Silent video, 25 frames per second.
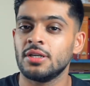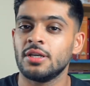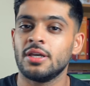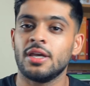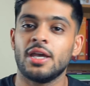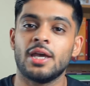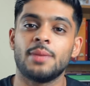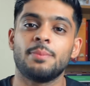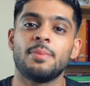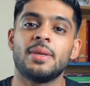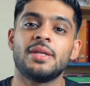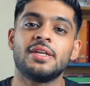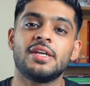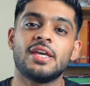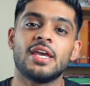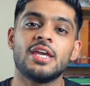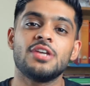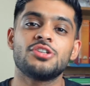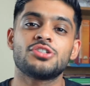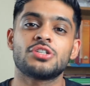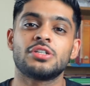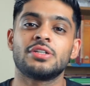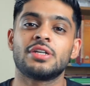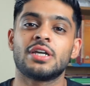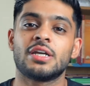And
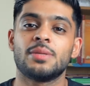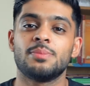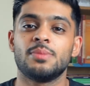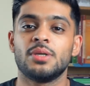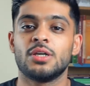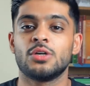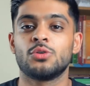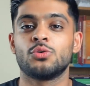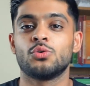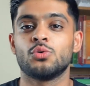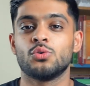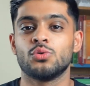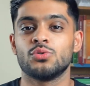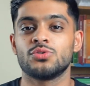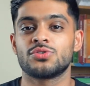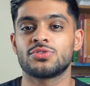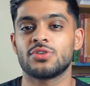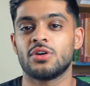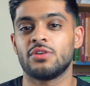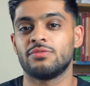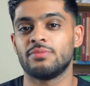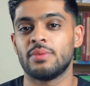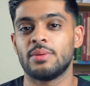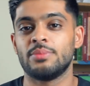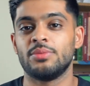medication can be a cause
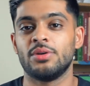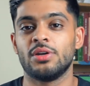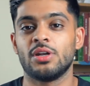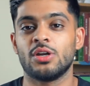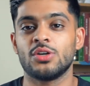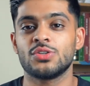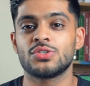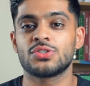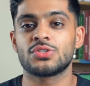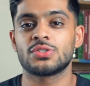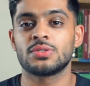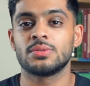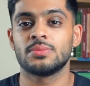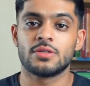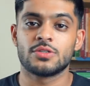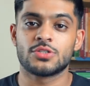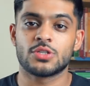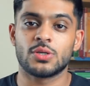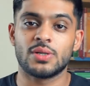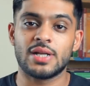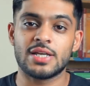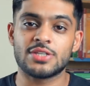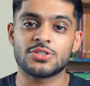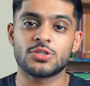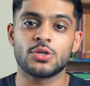of memory loss.
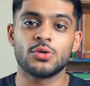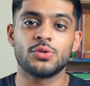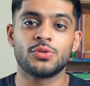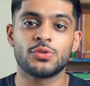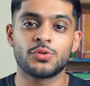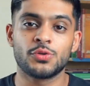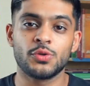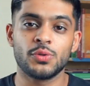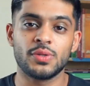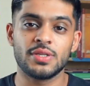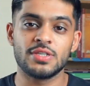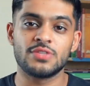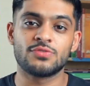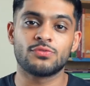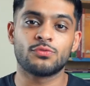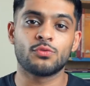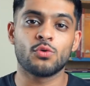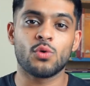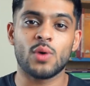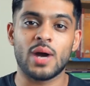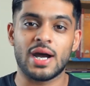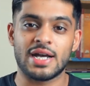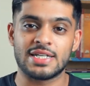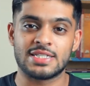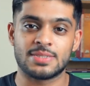So let's go through these
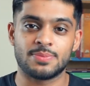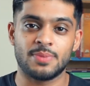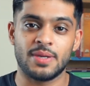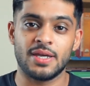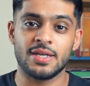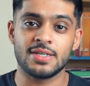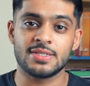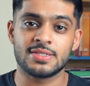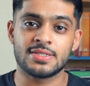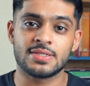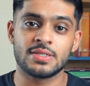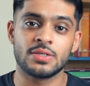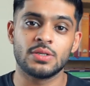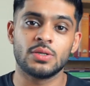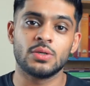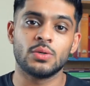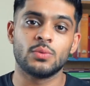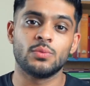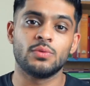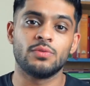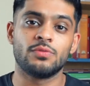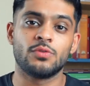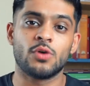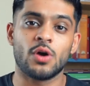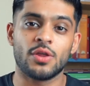four aspects.
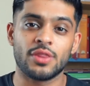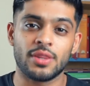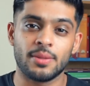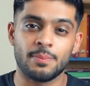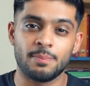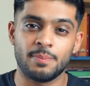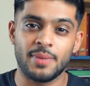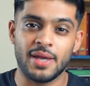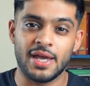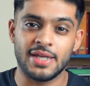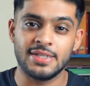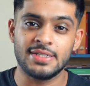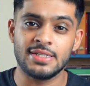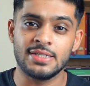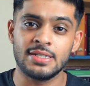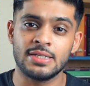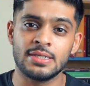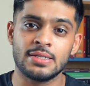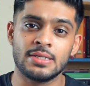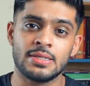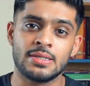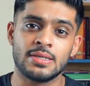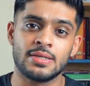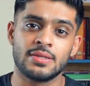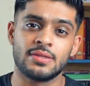We've got the bed,
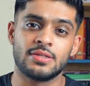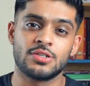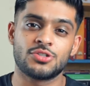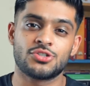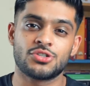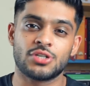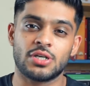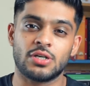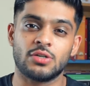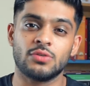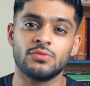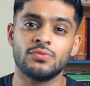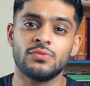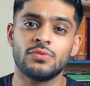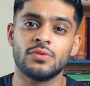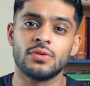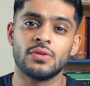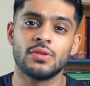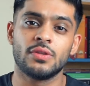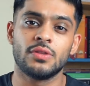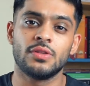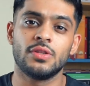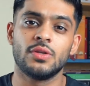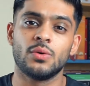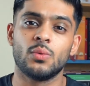the
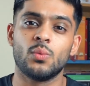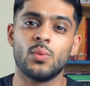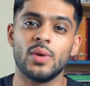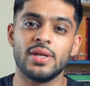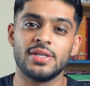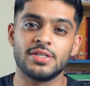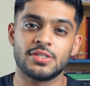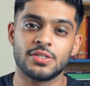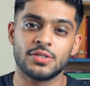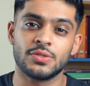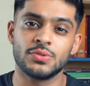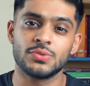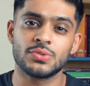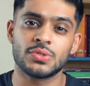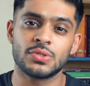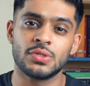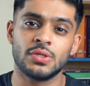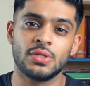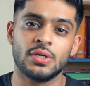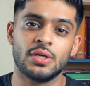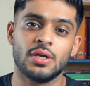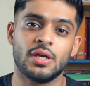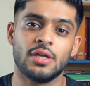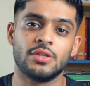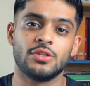shelf, the windows,
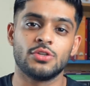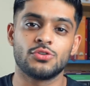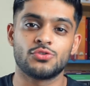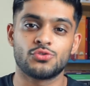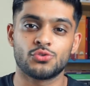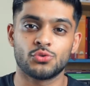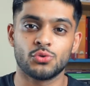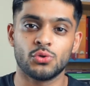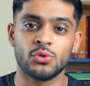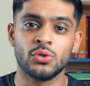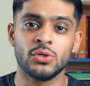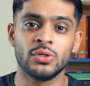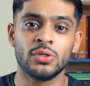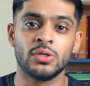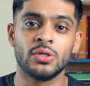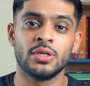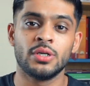and the drawer.